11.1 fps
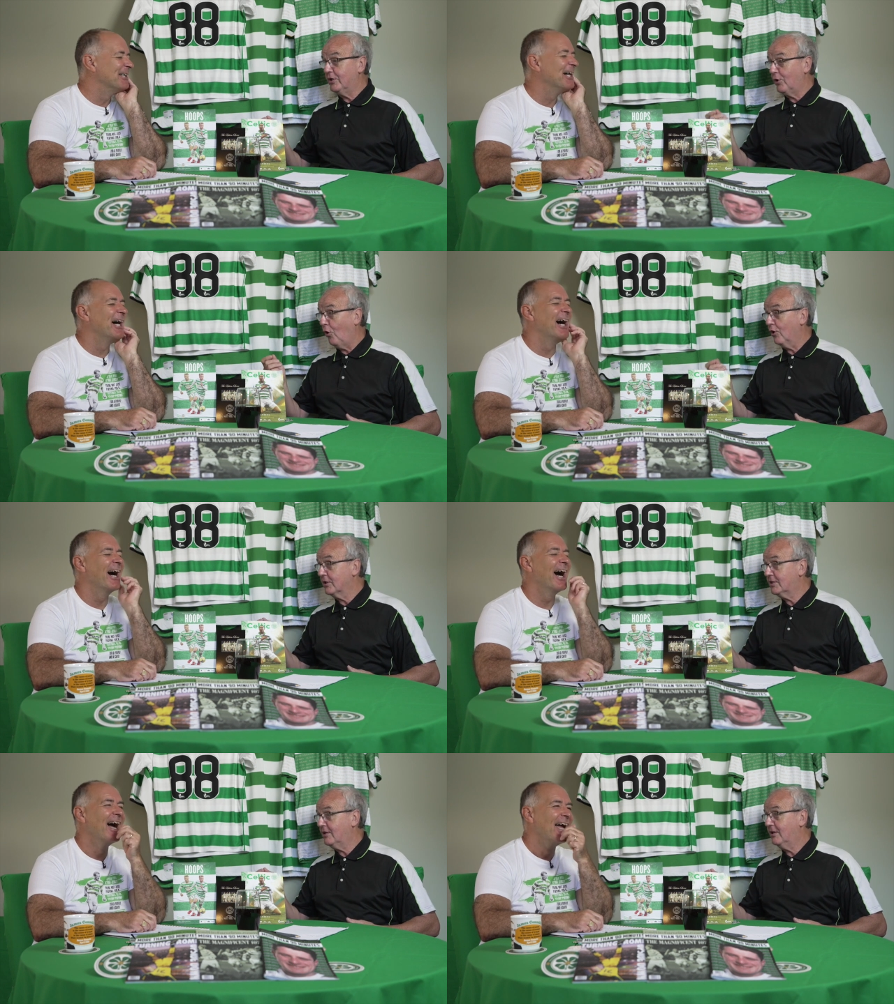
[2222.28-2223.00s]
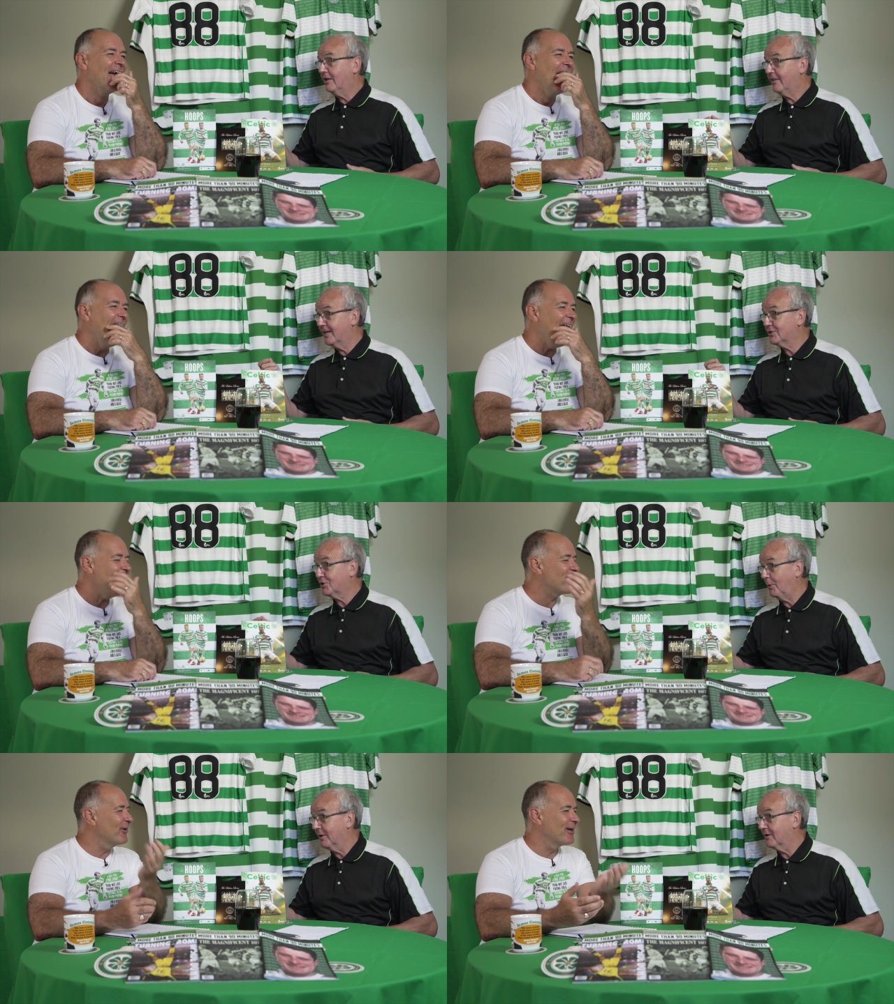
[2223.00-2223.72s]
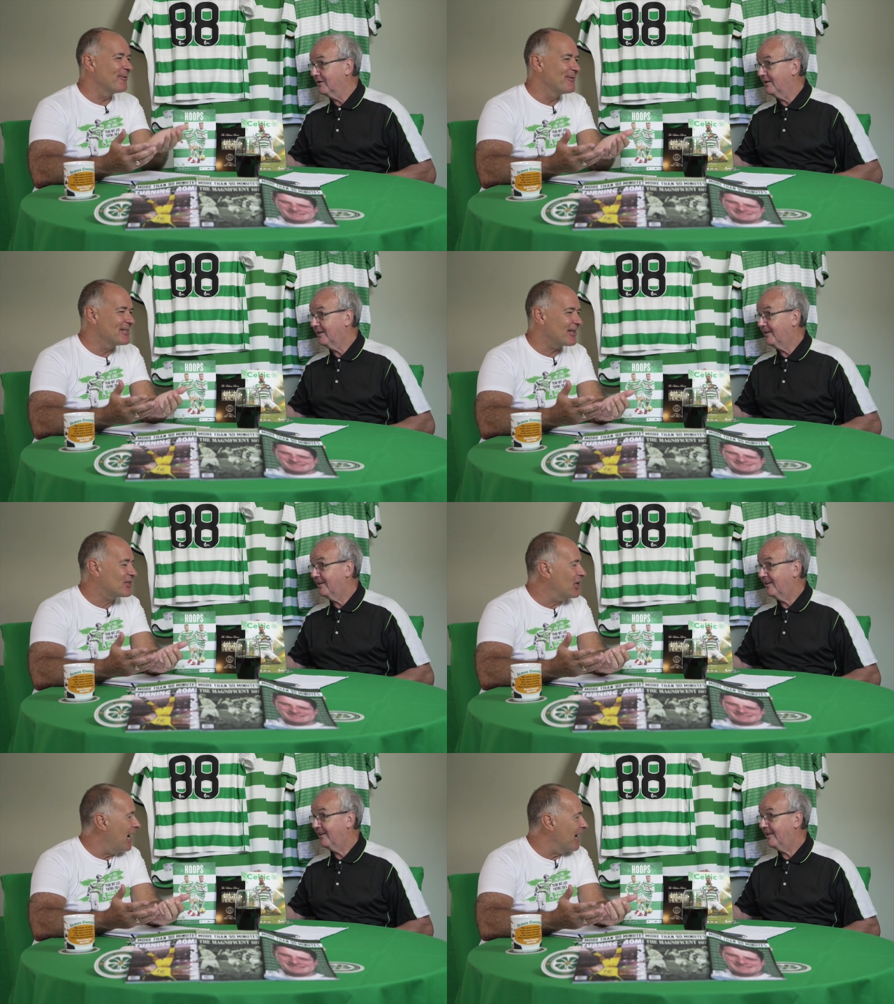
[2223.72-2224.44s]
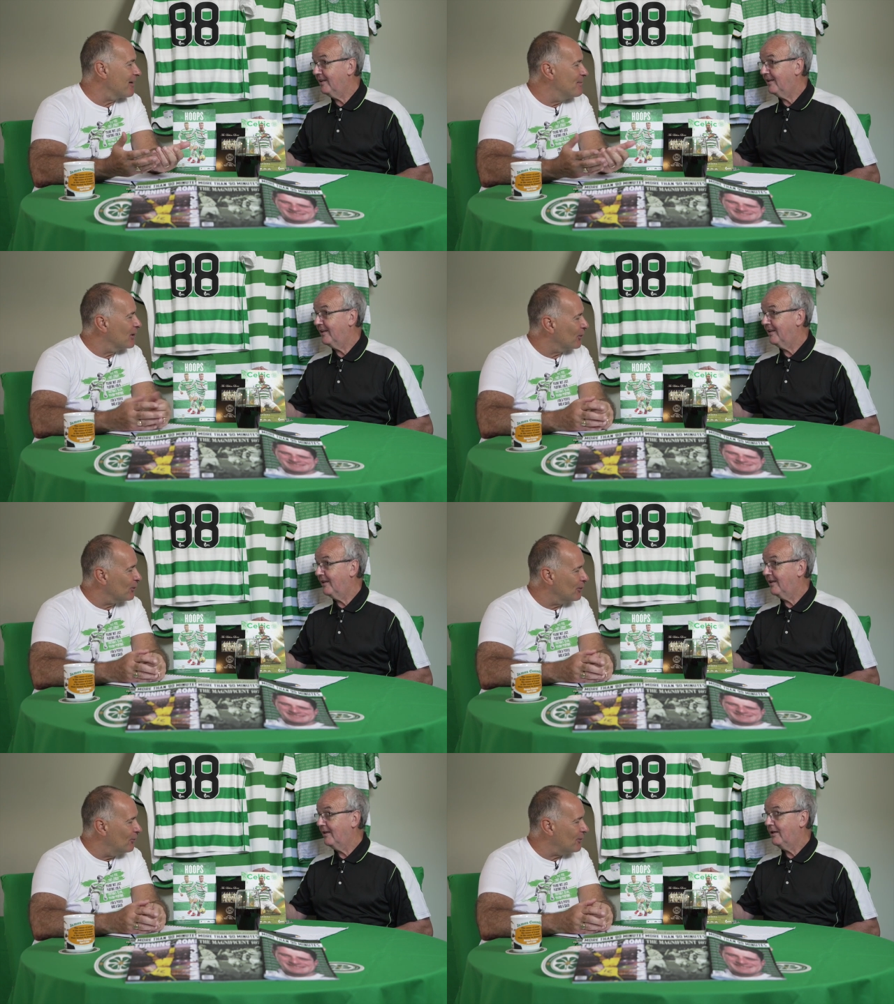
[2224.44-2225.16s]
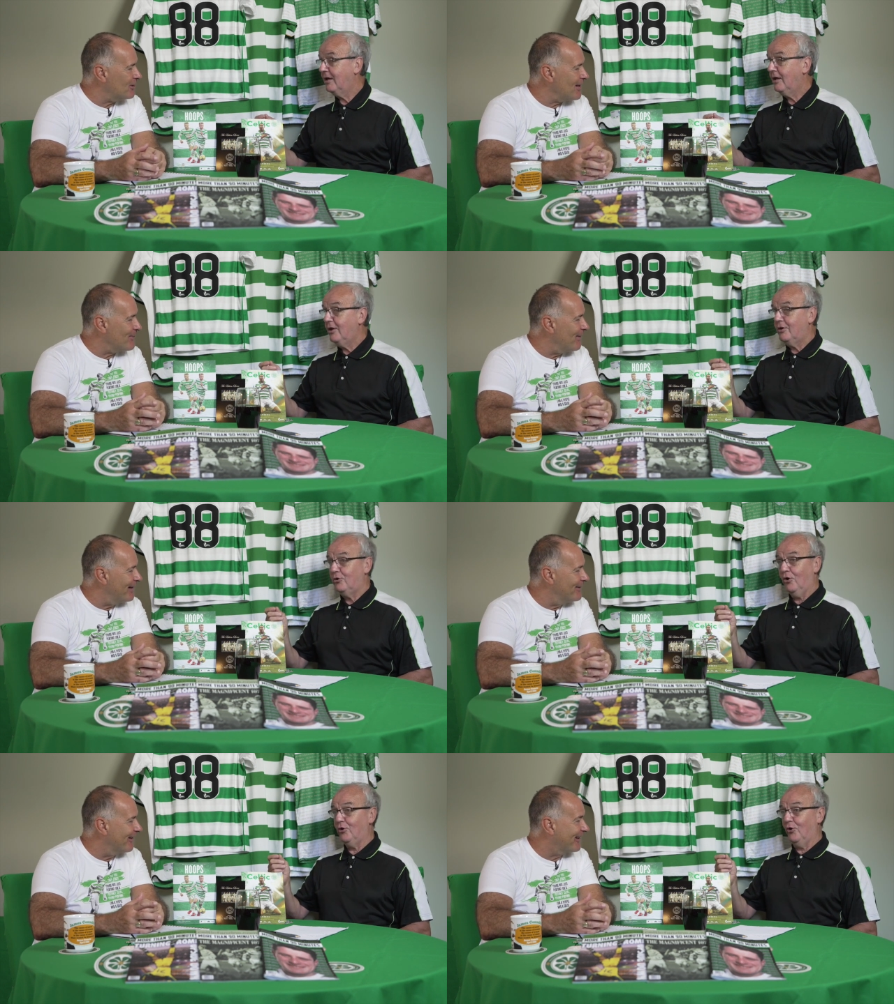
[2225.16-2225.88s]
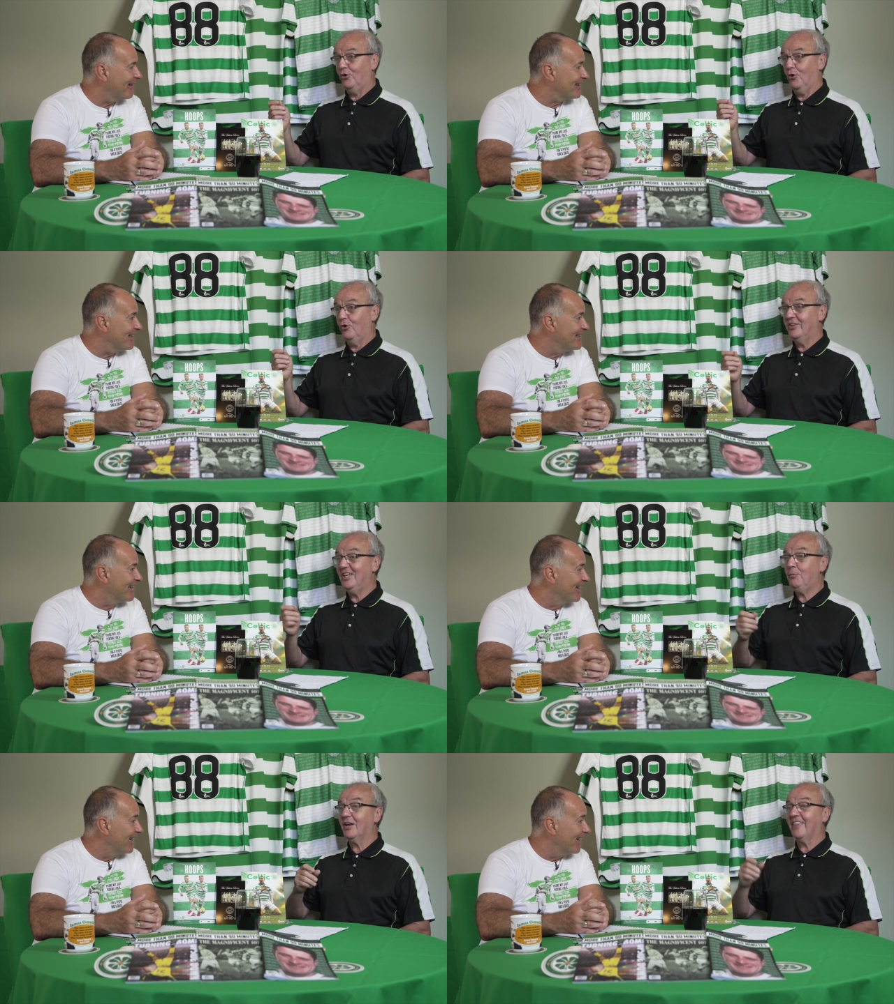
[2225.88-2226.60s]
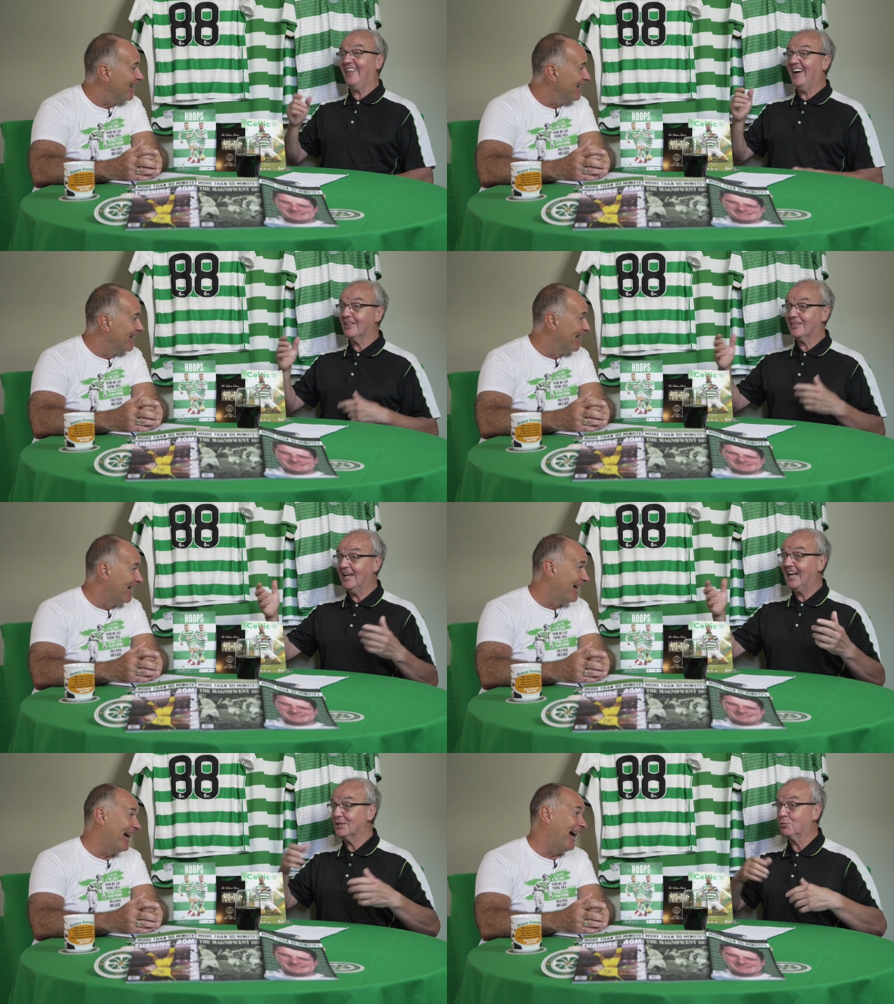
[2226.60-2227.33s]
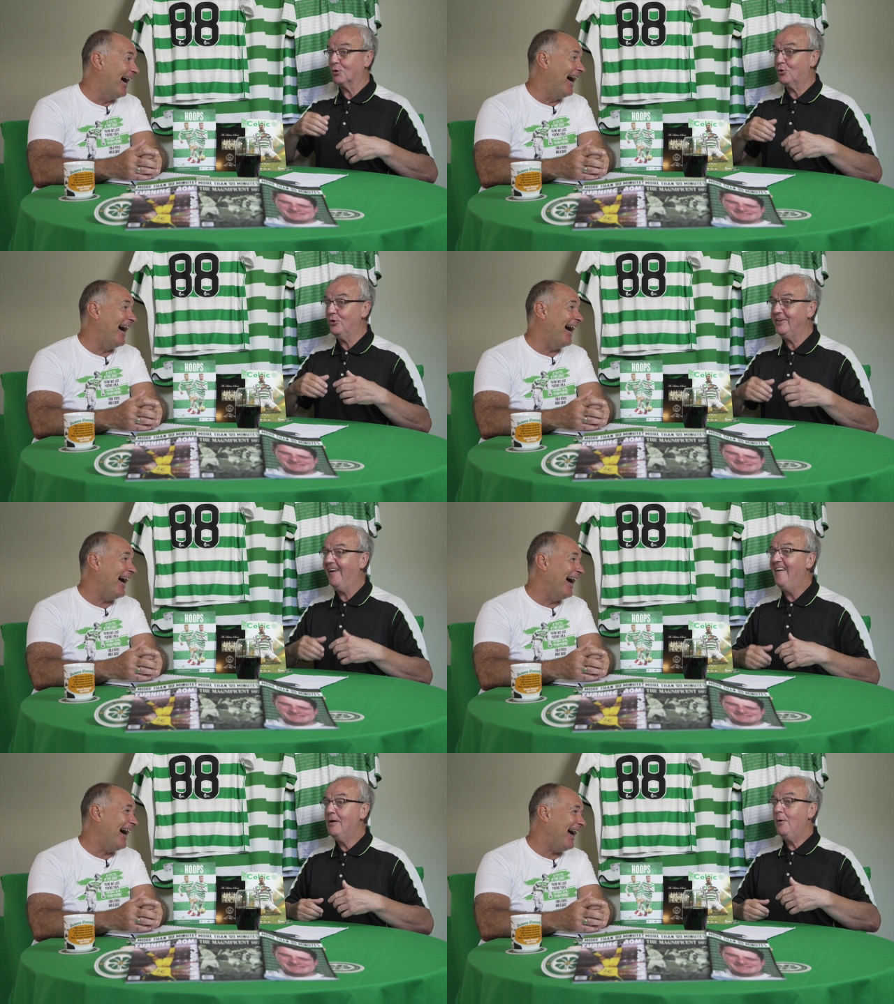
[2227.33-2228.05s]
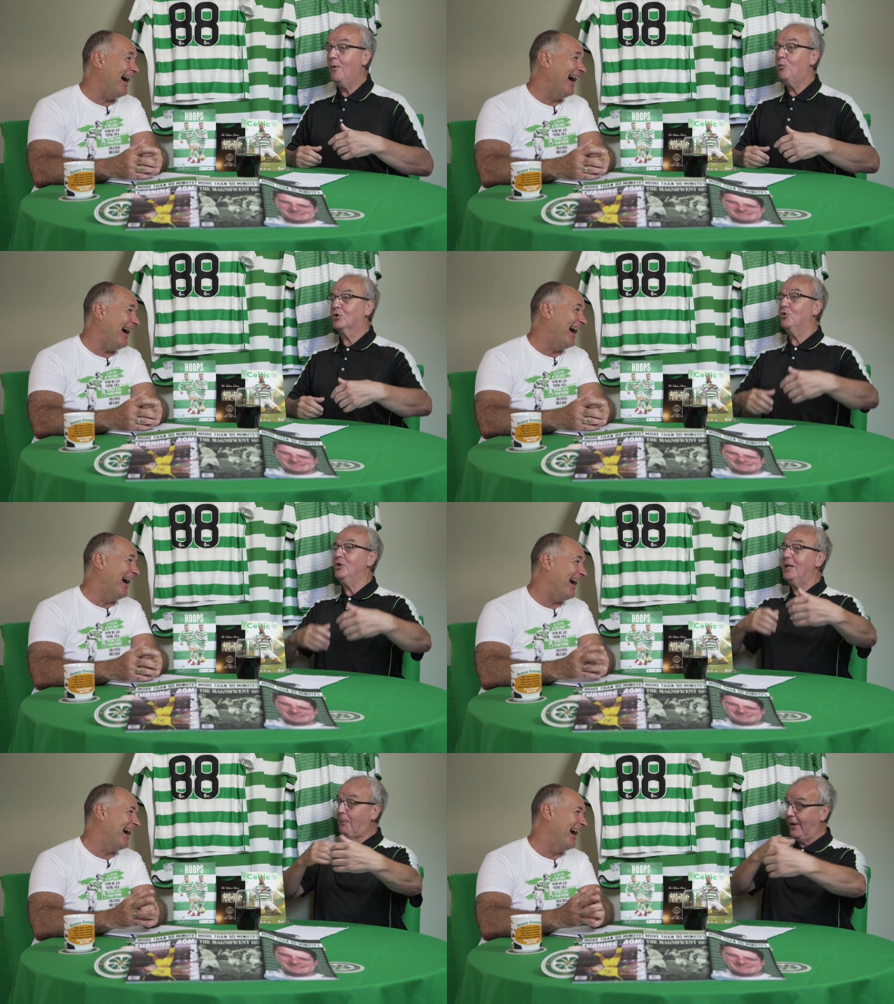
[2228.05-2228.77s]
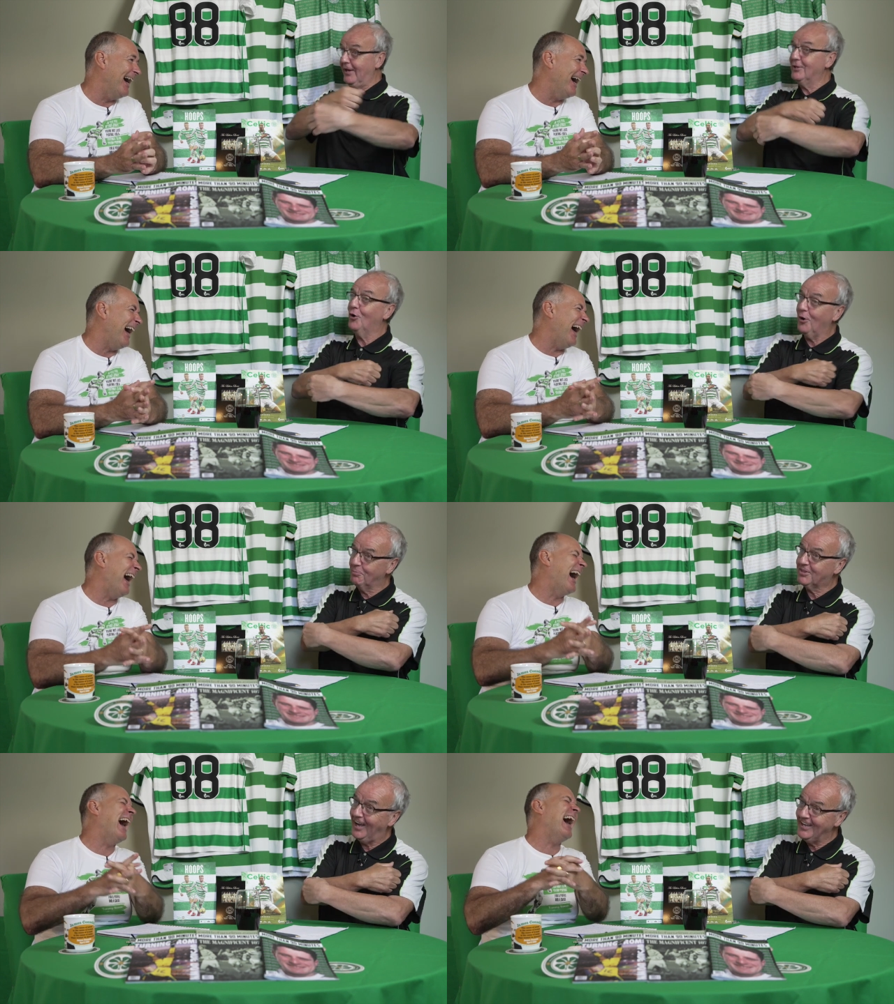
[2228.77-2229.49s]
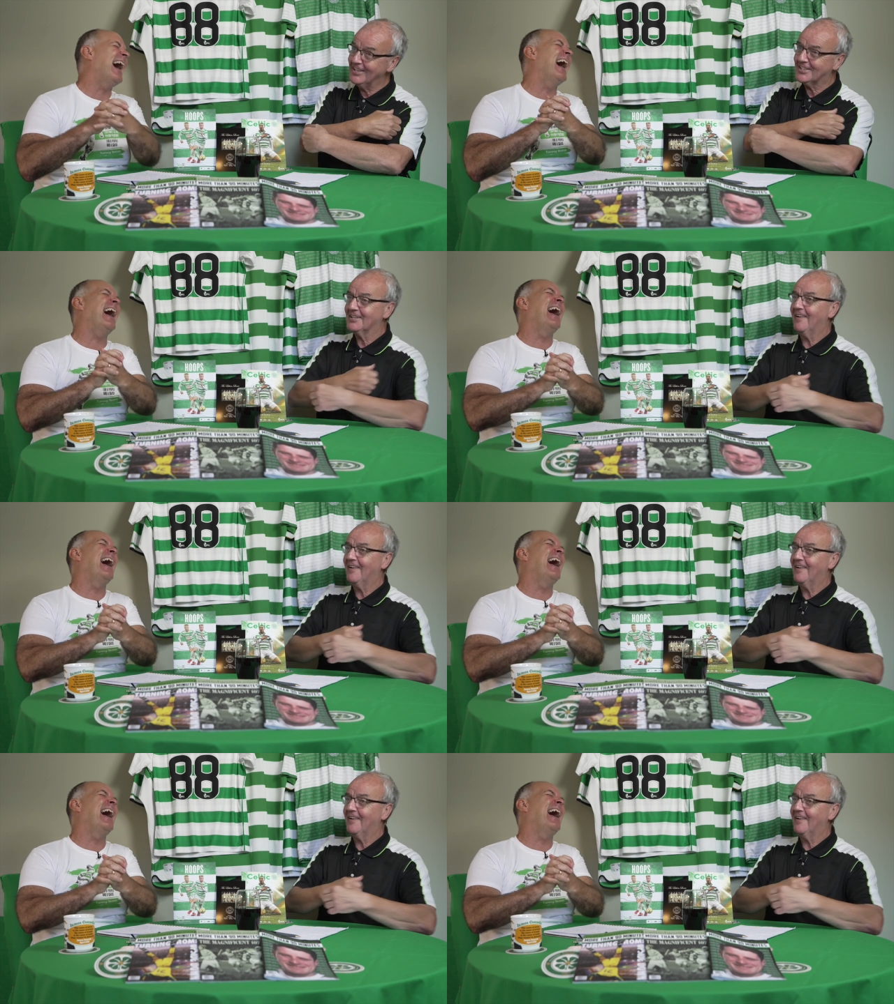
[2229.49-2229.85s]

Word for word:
Speaker 1: on holiday that summer. I thought it
Speaker 2: was your charm and your good
Speaker 1: looks. That's why no, they were no, no. You. They were like that. Thanks, we're going, we're going to Benidorm. Thanks.